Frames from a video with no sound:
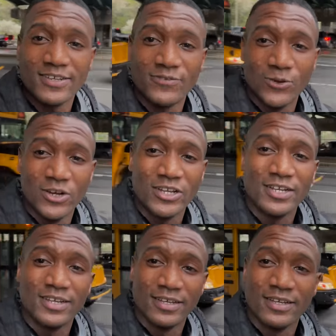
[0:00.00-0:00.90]
If you
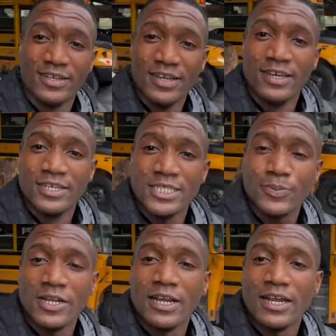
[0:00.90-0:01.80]
wanna
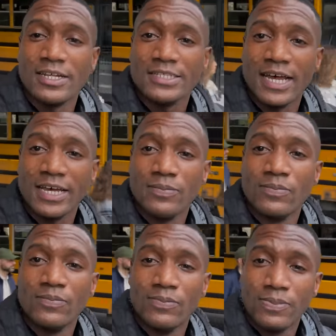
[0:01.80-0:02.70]
spend a lot of time
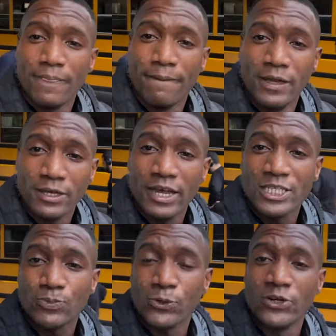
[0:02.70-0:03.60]

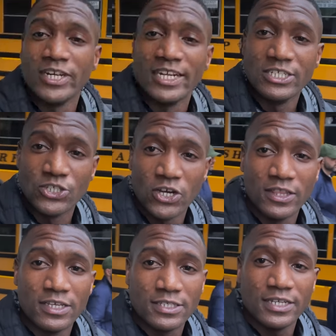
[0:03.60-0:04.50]
exploring and
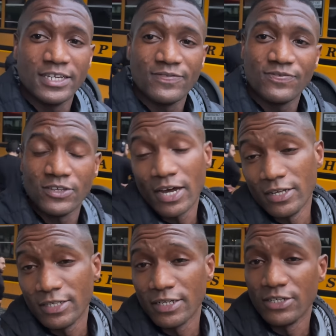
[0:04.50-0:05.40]
enjoying the city, you
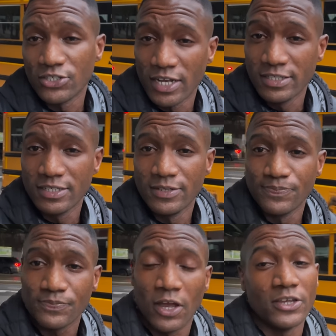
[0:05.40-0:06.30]
gotta take the transit,
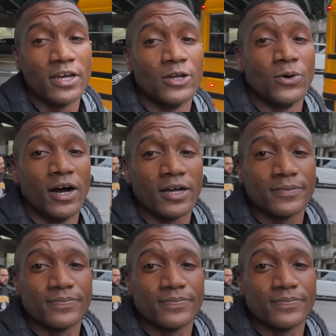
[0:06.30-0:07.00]
or you gotta walk.